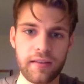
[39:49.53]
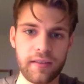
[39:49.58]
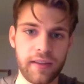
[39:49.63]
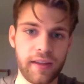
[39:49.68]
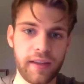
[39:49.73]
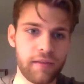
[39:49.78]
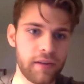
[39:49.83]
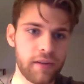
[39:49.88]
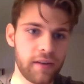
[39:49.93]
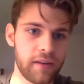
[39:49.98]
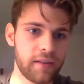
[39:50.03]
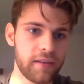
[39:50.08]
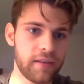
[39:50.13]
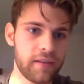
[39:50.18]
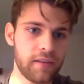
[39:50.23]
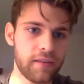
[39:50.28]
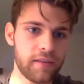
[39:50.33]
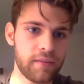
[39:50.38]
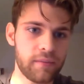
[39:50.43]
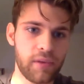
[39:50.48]
given
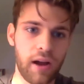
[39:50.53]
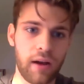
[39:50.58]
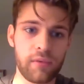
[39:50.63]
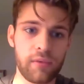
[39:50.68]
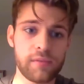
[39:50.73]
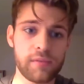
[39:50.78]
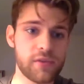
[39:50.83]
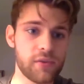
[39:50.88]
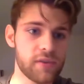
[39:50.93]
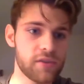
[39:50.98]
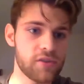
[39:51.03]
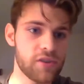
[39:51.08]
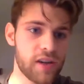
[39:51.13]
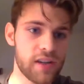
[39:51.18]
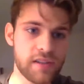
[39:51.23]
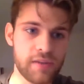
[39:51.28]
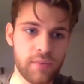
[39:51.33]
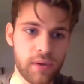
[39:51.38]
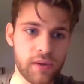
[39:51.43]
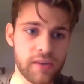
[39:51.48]
problems with
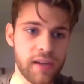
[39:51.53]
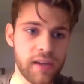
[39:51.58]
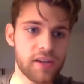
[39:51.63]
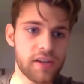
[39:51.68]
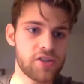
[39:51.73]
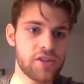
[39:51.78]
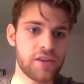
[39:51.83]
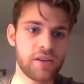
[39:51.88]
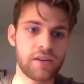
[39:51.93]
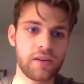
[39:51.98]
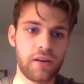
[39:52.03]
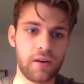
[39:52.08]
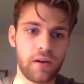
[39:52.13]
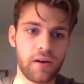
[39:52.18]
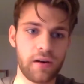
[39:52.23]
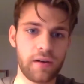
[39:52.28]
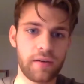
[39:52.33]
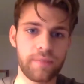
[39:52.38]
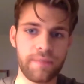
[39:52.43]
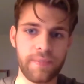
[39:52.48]
transportation
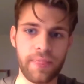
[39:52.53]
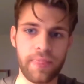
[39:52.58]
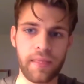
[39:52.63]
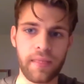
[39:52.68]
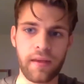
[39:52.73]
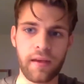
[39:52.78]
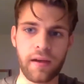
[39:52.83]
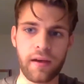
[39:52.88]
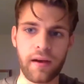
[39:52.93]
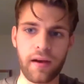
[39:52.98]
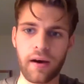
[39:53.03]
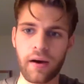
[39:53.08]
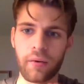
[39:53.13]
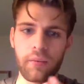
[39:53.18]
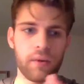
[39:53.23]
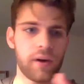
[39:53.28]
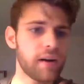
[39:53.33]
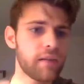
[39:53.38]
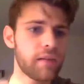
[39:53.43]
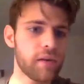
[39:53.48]
or
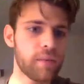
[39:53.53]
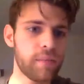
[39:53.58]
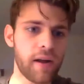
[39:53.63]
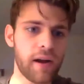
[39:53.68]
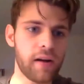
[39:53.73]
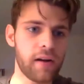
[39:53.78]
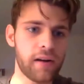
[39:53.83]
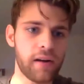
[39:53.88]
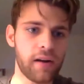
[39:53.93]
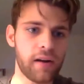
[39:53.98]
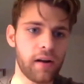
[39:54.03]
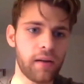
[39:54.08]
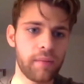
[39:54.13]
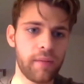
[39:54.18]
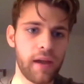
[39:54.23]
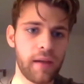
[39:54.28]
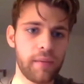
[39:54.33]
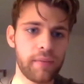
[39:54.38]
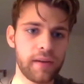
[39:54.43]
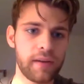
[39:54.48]
whatever barrier it
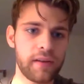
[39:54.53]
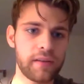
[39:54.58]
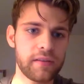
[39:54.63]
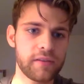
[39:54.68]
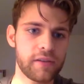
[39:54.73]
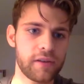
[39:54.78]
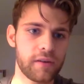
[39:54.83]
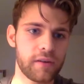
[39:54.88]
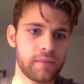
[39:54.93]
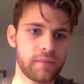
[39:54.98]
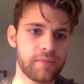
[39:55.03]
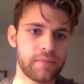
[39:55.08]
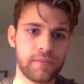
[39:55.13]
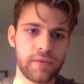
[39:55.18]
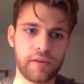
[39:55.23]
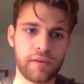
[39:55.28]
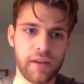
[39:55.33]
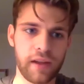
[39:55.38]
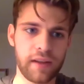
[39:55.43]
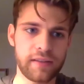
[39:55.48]
may be, to
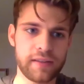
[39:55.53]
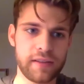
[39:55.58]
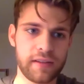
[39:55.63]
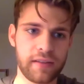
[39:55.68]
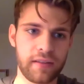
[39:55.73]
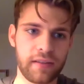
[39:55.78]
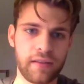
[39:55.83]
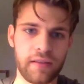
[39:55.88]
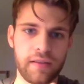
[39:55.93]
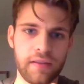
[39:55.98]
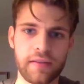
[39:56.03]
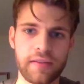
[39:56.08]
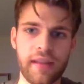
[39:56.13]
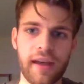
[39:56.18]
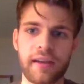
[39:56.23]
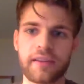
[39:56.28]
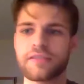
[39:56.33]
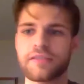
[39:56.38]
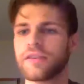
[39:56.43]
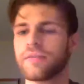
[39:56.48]
prevent
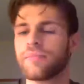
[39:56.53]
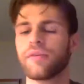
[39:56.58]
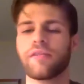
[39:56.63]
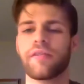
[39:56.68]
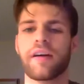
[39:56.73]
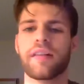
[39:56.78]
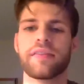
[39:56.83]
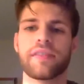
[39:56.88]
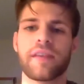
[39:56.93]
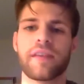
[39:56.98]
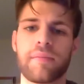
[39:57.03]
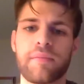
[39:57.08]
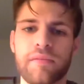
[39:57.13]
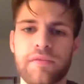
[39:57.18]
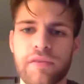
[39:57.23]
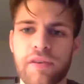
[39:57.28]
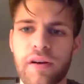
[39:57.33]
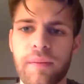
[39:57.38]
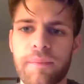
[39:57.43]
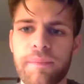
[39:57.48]
them
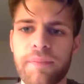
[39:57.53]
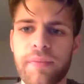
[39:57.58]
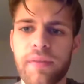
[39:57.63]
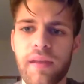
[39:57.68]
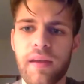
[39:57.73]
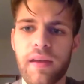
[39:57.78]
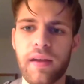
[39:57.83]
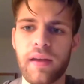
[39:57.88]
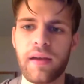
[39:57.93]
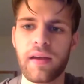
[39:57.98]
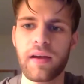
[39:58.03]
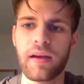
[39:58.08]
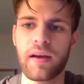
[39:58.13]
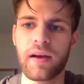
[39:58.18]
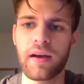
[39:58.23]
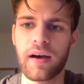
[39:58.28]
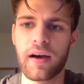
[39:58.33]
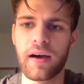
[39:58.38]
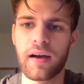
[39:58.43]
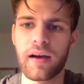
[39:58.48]
from
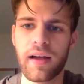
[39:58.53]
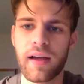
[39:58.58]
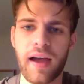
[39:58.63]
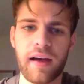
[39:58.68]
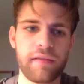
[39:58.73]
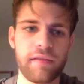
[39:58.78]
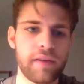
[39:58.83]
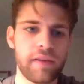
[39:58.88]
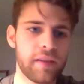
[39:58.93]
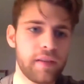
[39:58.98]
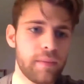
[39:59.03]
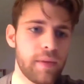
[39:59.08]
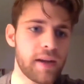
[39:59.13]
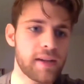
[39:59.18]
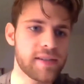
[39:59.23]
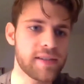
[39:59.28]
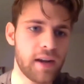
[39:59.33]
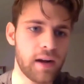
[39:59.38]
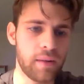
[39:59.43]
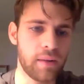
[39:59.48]
having the
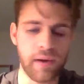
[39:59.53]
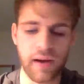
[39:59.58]
best care